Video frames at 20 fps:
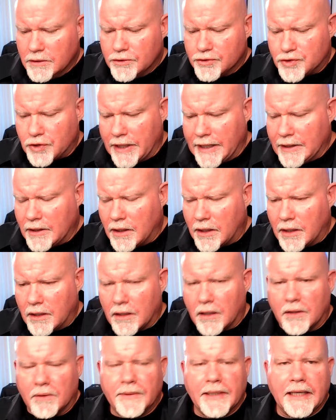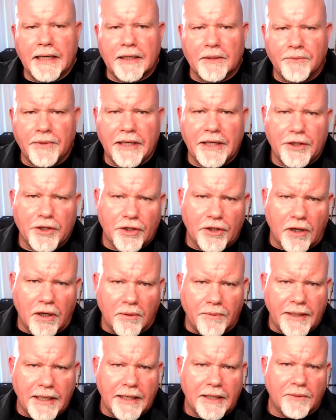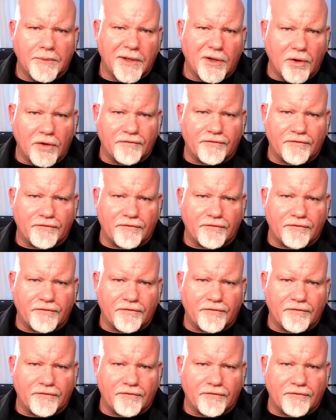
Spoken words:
train hard all week and we eat good all week and we go